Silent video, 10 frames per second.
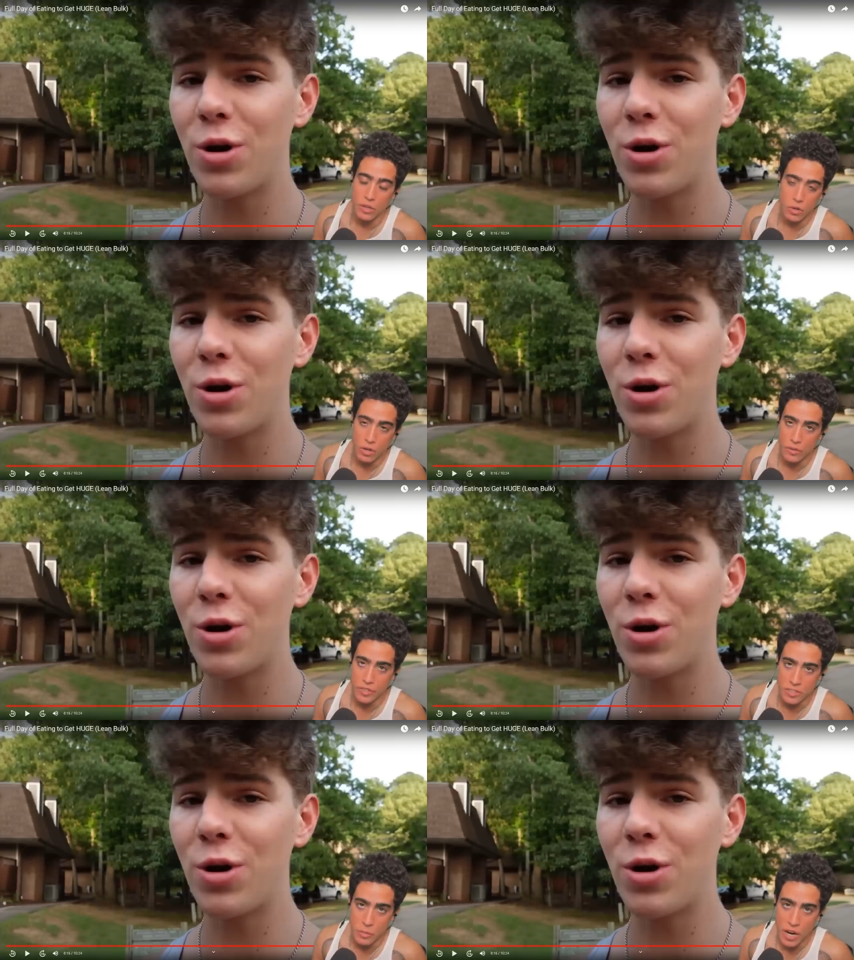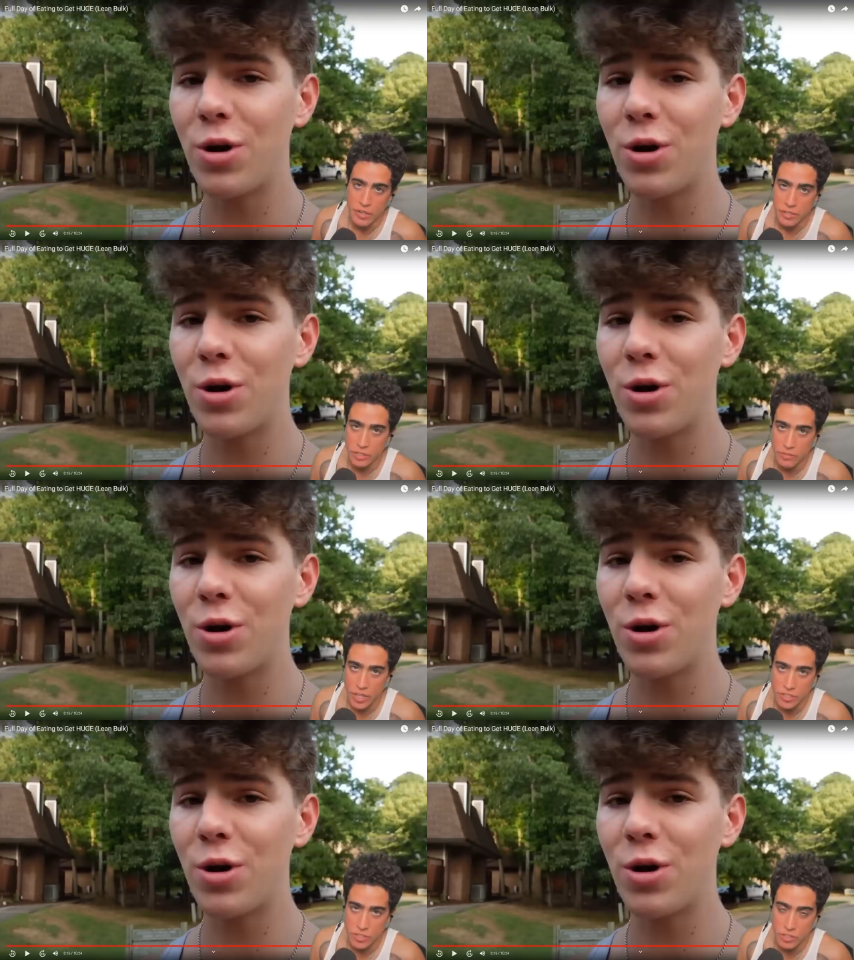Speaker 1: all this modern
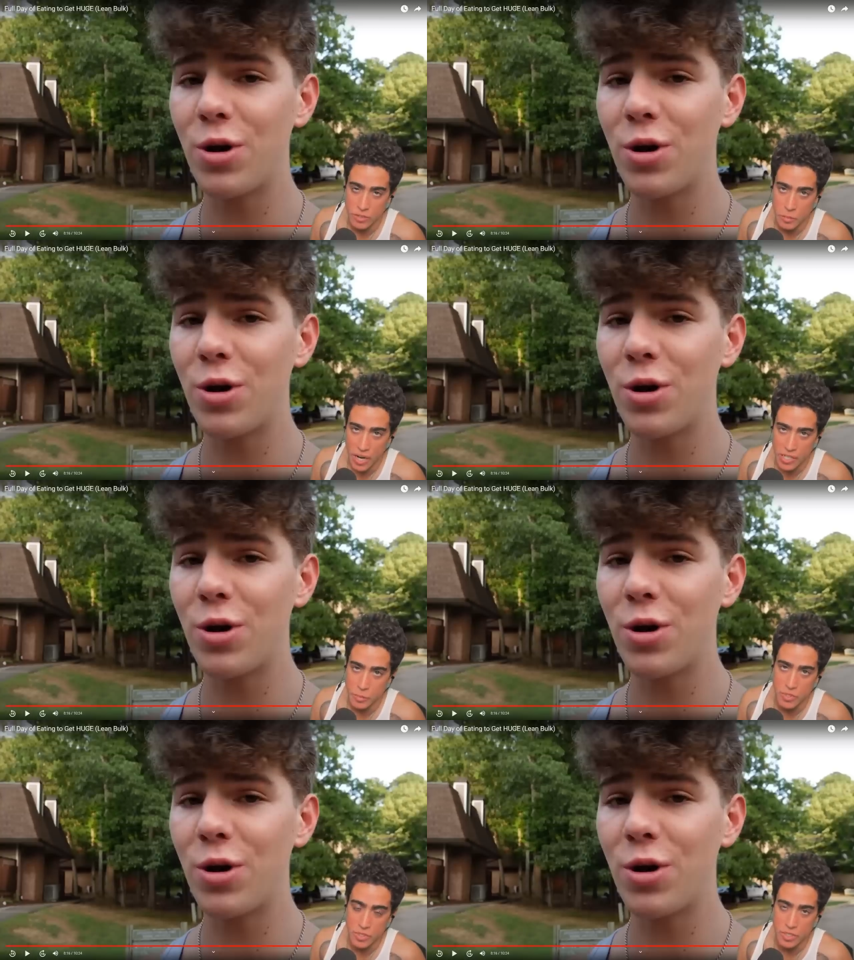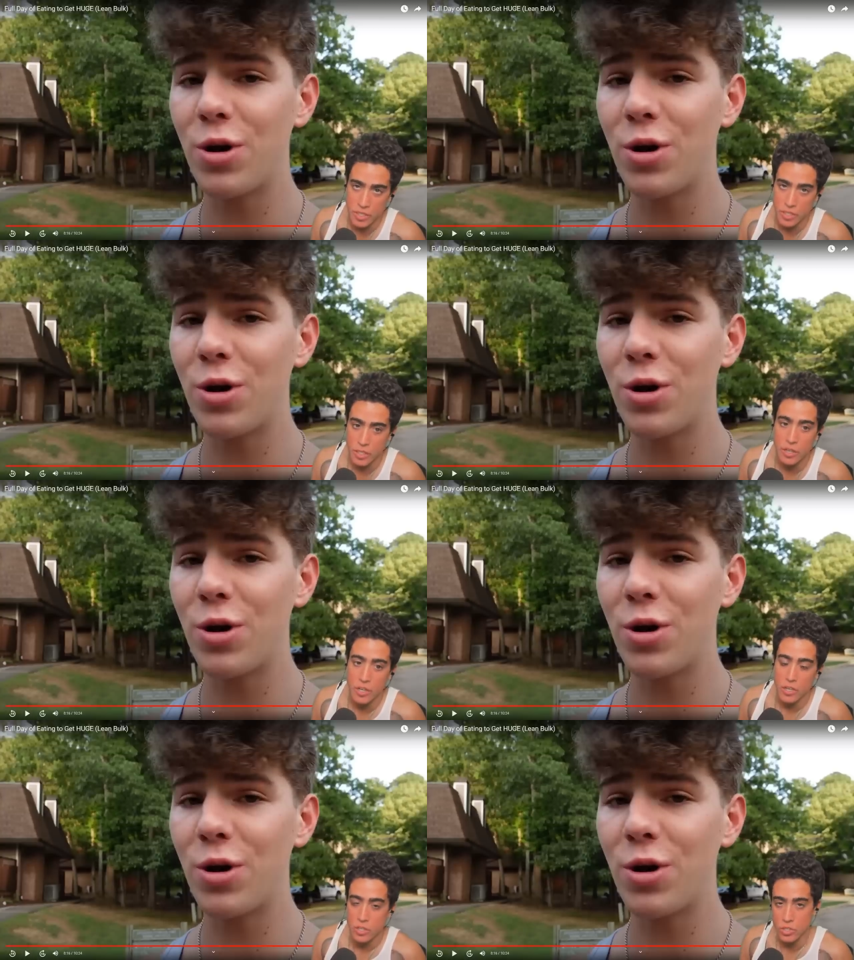conventional bodybuilding
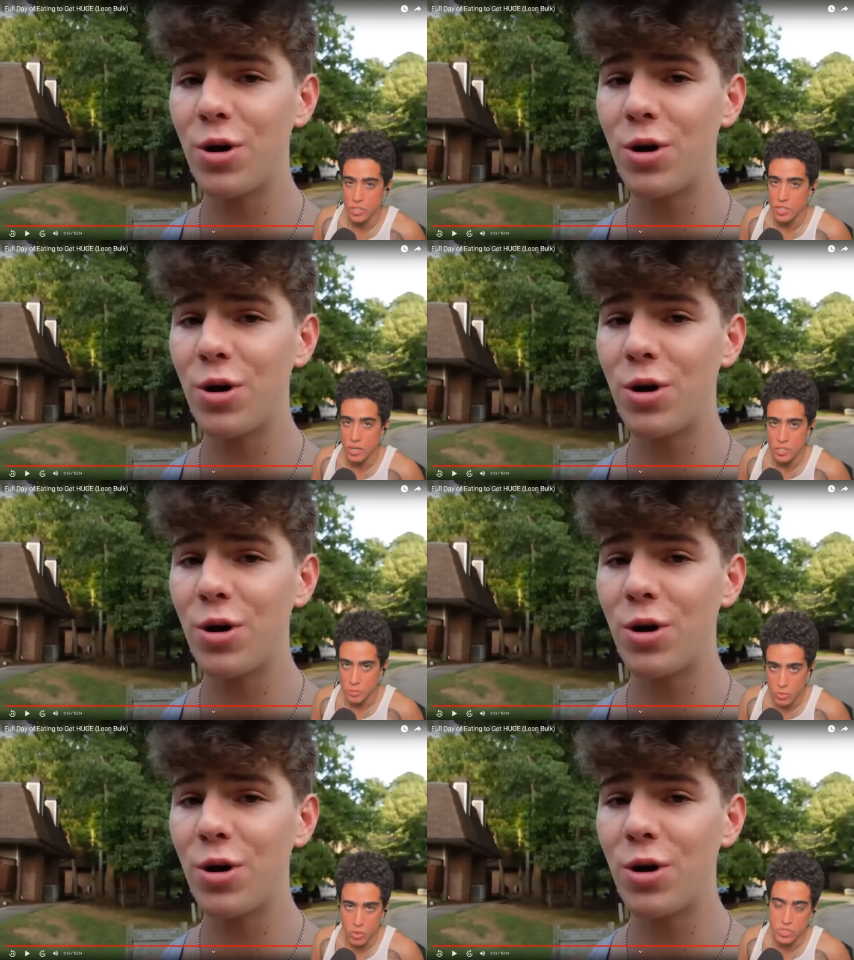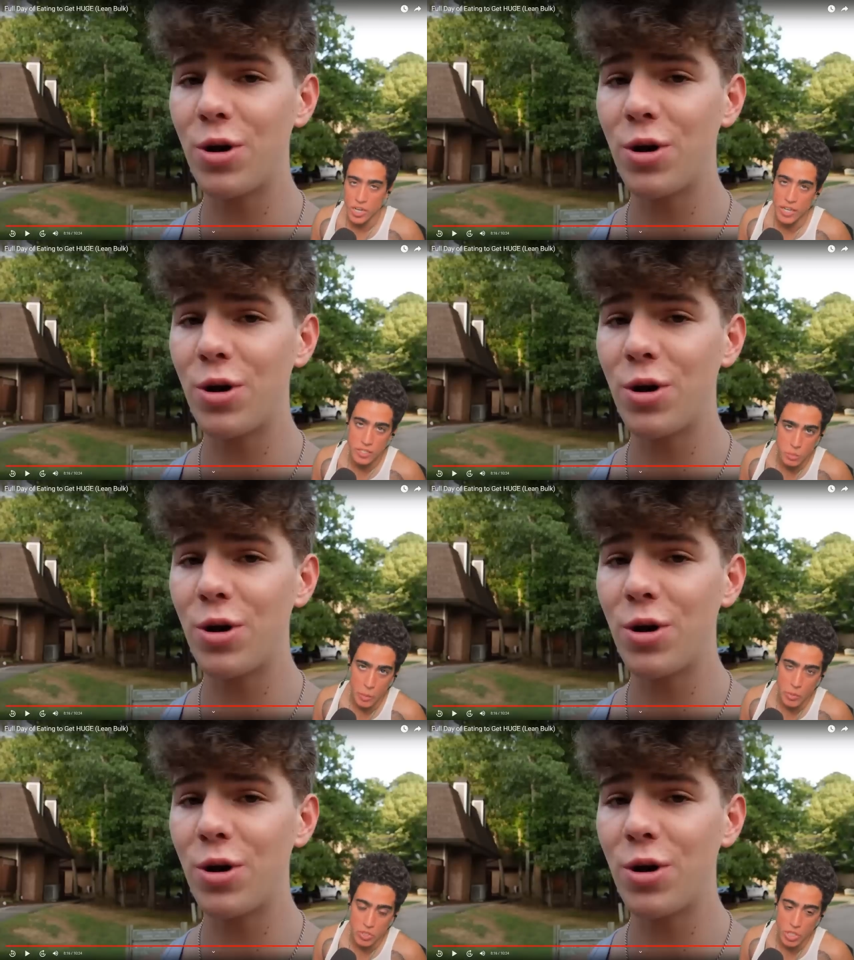cookie cutter bro science
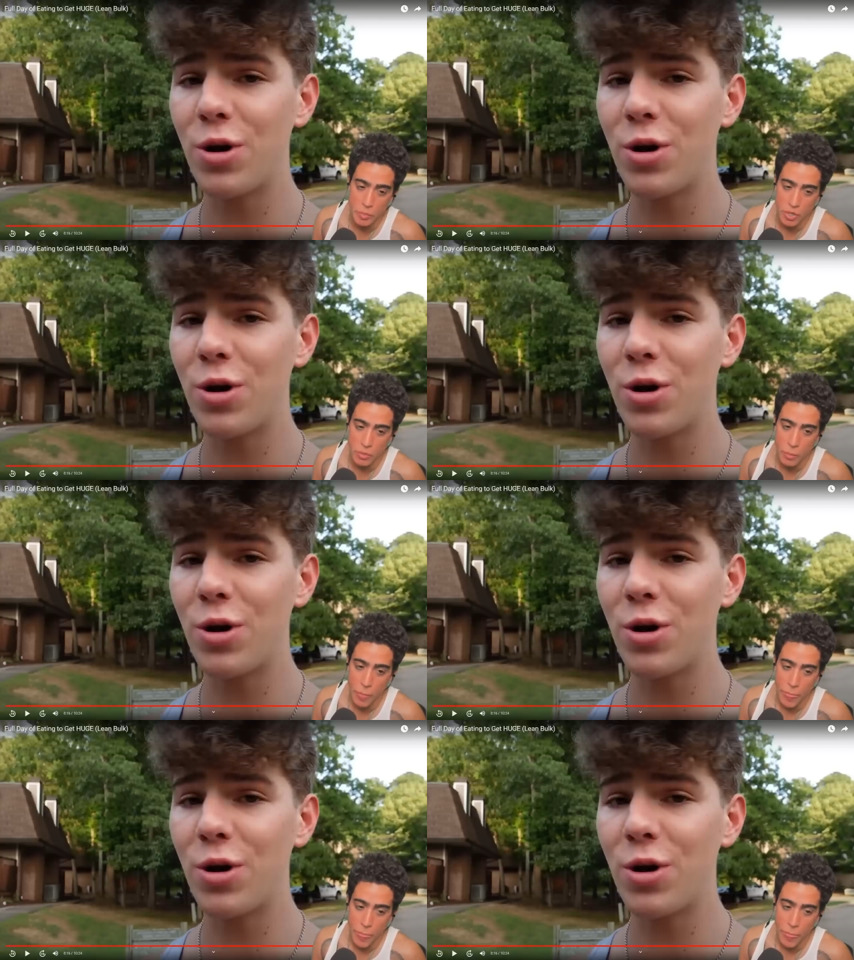mumbo jumbo.